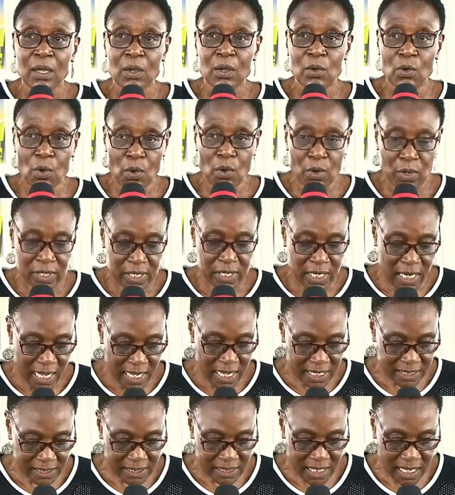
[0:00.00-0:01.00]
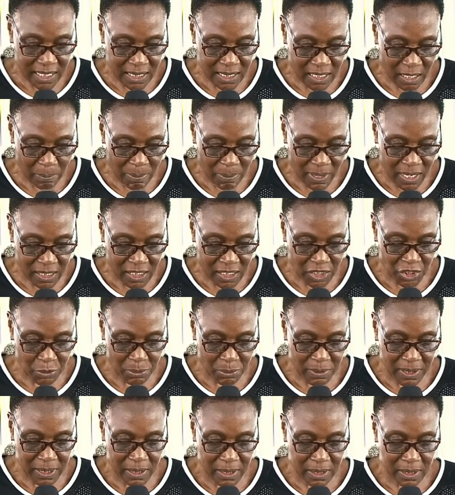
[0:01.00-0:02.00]
God has done the
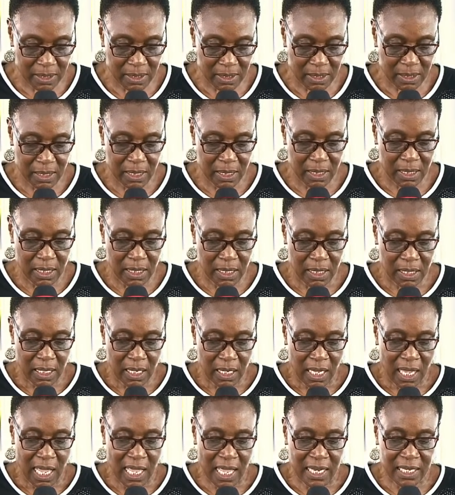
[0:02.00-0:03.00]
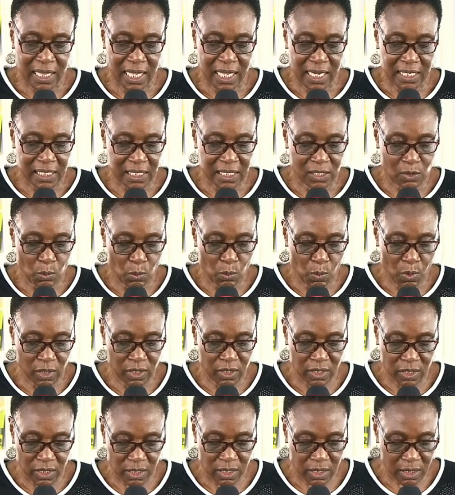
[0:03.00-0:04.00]
punishment, and that is
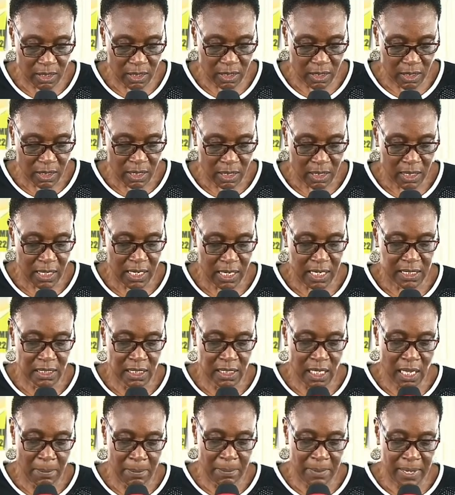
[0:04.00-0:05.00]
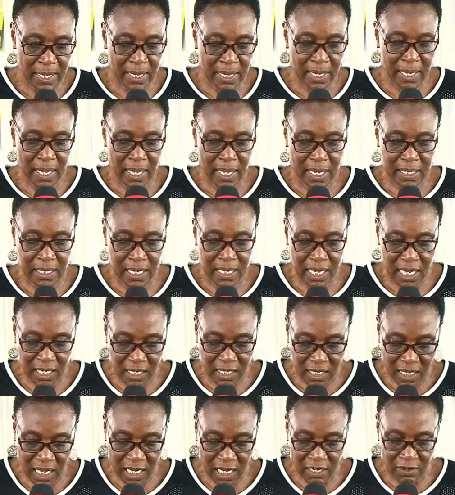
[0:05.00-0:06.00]
what Gethsemane and
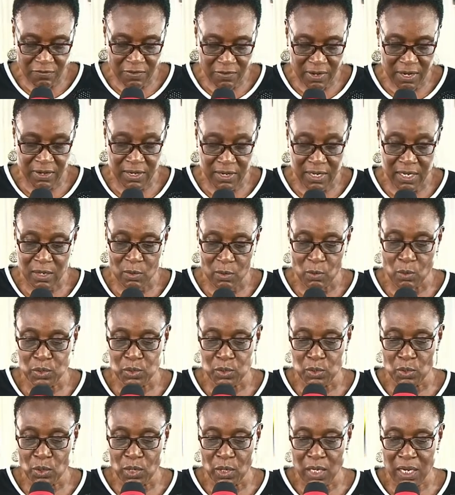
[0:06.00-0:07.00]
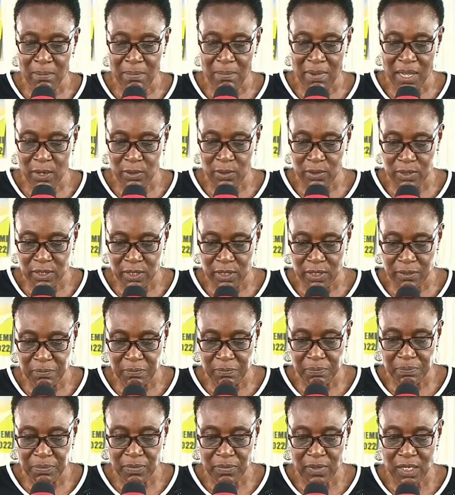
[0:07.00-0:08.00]
Calvary was all about.
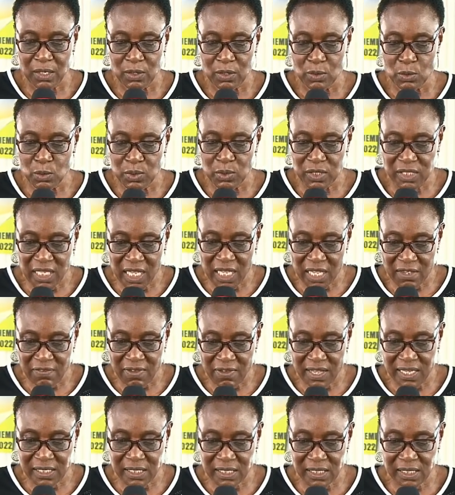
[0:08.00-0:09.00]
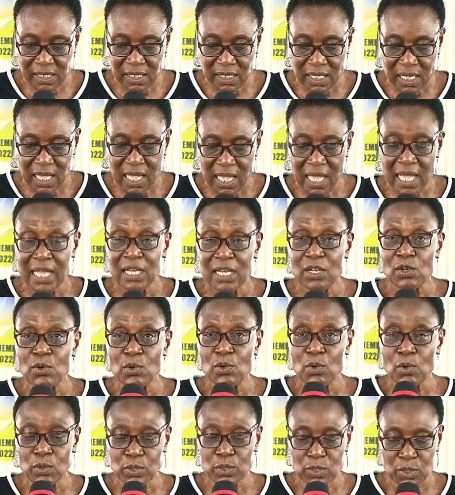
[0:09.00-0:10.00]
To save us and
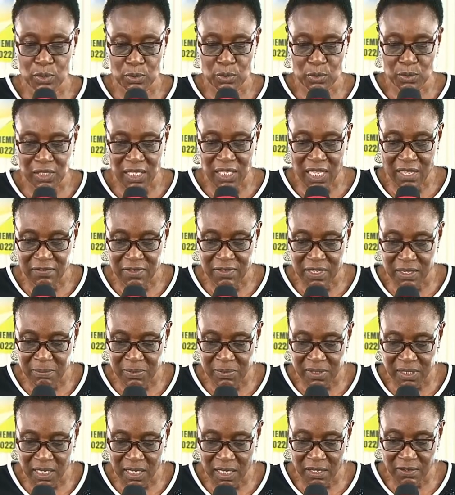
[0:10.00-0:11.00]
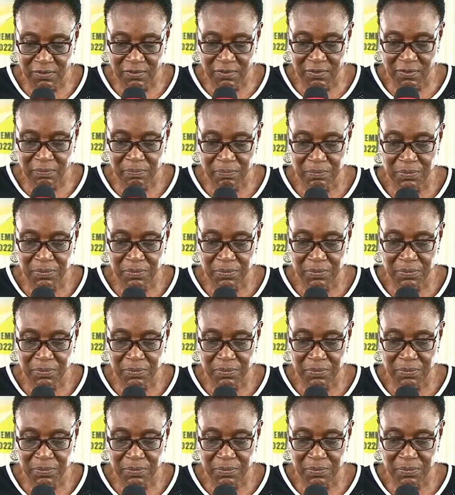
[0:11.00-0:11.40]
not to serve himself,